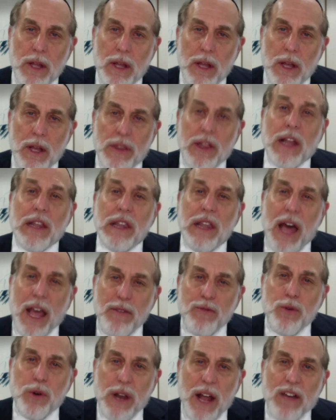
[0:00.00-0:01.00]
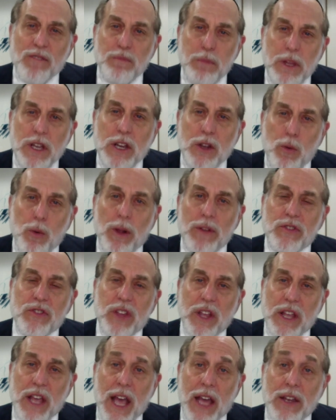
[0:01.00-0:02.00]
that life would have meaning once
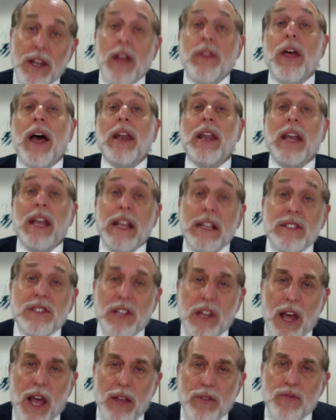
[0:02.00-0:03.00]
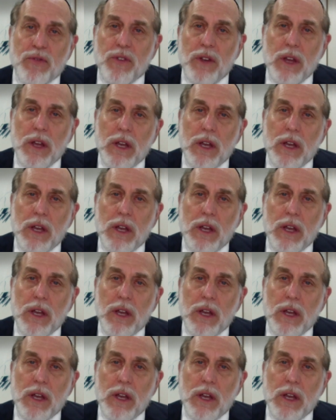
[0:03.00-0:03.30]
again, and that his life